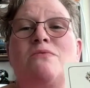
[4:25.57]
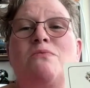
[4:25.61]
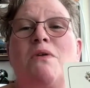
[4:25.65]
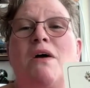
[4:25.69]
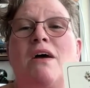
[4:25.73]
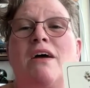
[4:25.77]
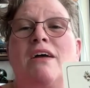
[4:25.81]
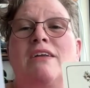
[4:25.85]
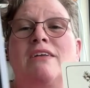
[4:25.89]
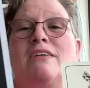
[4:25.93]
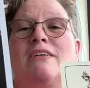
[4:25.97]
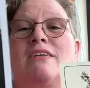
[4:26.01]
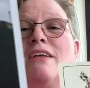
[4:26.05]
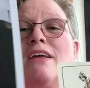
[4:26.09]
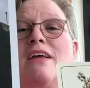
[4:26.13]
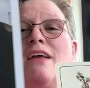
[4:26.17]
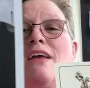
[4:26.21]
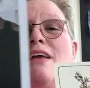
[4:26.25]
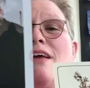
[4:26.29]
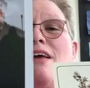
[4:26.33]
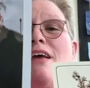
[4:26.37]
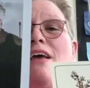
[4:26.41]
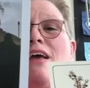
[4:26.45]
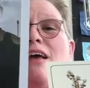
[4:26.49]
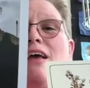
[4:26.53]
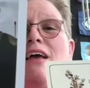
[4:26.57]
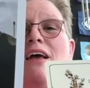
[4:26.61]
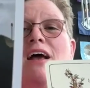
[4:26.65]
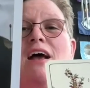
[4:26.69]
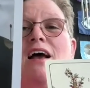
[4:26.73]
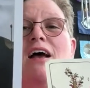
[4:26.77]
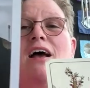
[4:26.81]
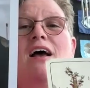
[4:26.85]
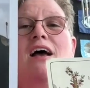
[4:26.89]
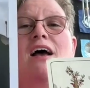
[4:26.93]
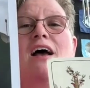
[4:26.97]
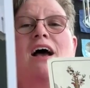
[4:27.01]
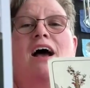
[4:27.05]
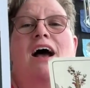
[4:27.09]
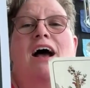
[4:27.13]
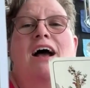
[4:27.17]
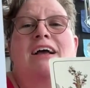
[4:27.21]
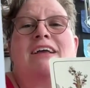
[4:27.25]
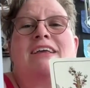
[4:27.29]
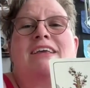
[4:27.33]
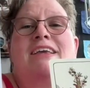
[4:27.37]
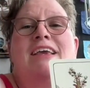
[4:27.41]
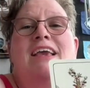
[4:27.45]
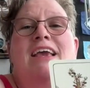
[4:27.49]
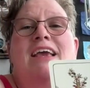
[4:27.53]
one,
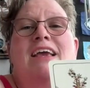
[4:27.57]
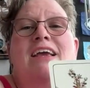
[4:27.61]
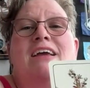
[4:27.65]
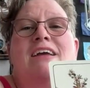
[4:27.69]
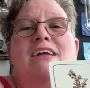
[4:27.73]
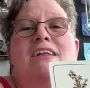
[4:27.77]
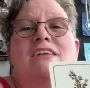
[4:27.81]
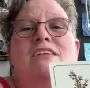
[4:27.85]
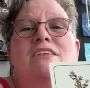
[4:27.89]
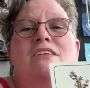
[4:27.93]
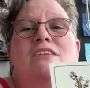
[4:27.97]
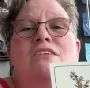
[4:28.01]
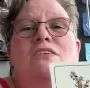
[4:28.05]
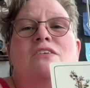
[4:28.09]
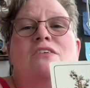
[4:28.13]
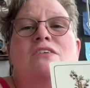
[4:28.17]
again,